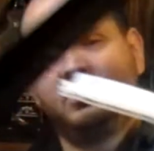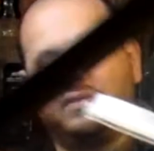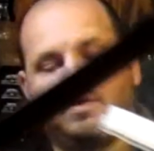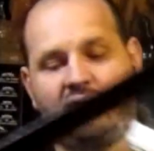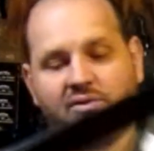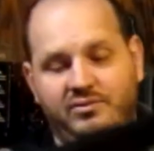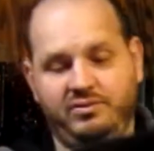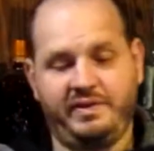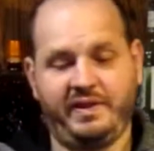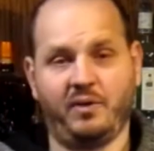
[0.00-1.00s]
So
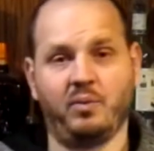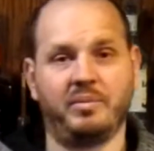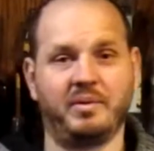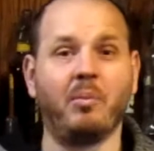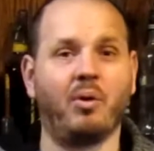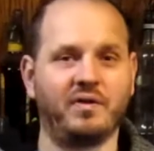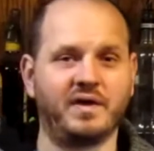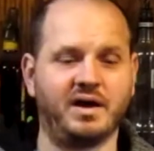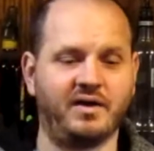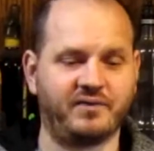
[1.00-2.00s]
they will be more than
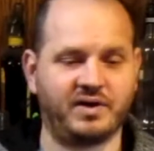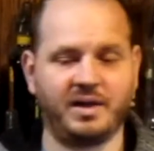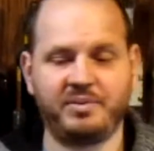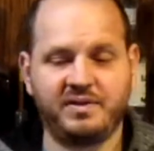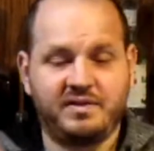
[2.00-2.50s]
enough for guppies.